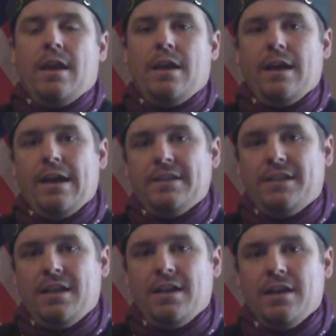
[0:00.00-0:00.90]
Hey
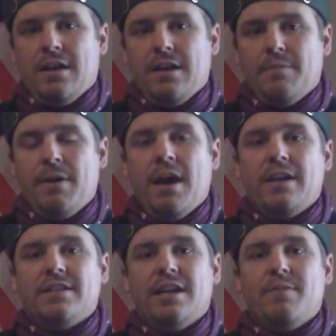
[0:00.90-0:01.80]
guys, um, I
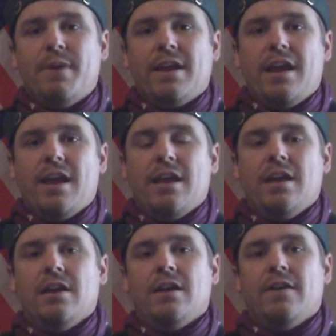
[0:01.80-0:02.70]
decided to make a,
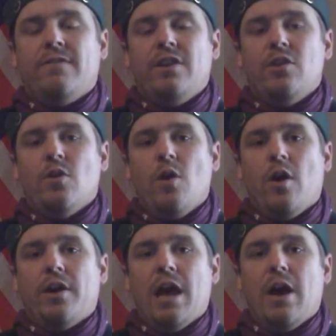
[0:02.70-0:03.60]
a video
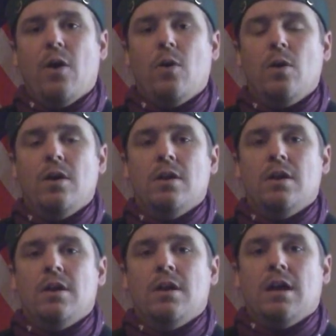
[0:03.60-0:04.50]
on how
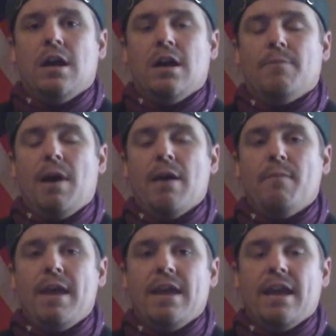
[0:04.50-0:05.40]
um, I
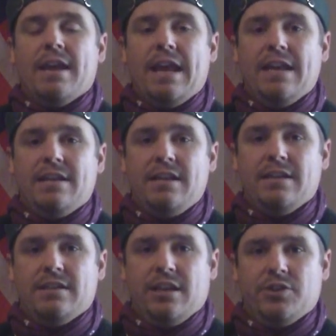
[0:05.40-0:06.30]
make an
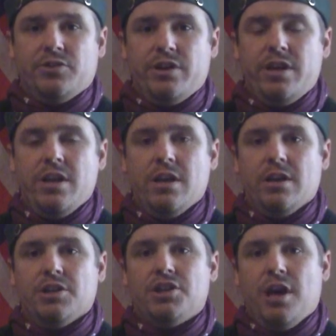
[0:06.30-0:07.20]
18th century
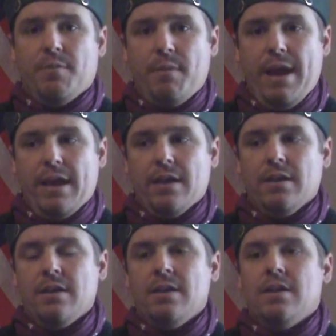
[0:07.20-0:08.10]
uh, shot bag.
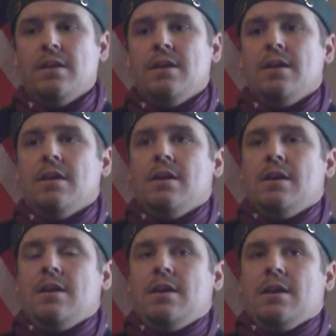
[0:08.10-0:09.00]

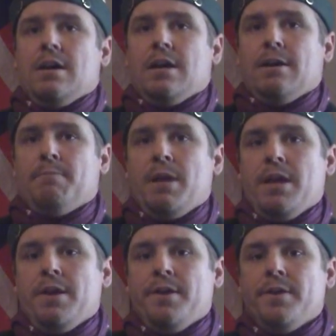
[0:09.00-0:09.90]
Um,
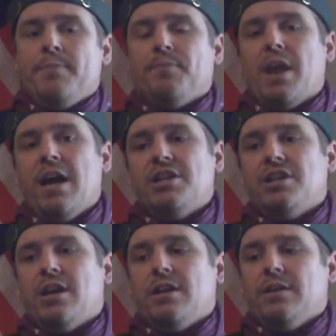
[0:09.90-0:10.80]
I
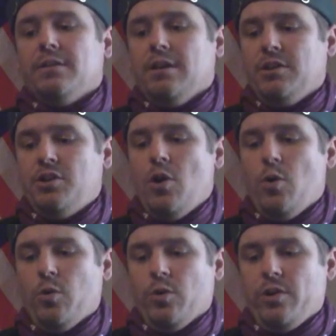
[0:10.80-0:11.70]
shot a, a,
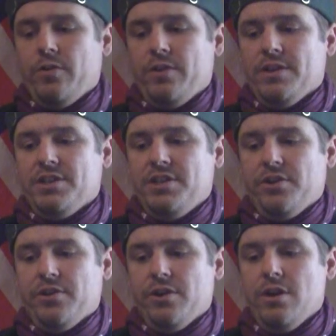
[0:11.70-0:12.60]
doe earlier this
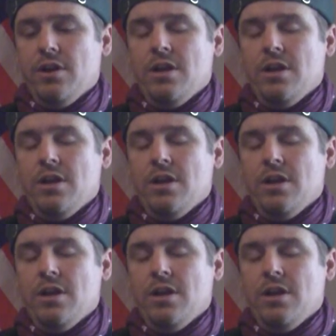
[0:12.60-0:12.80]
year,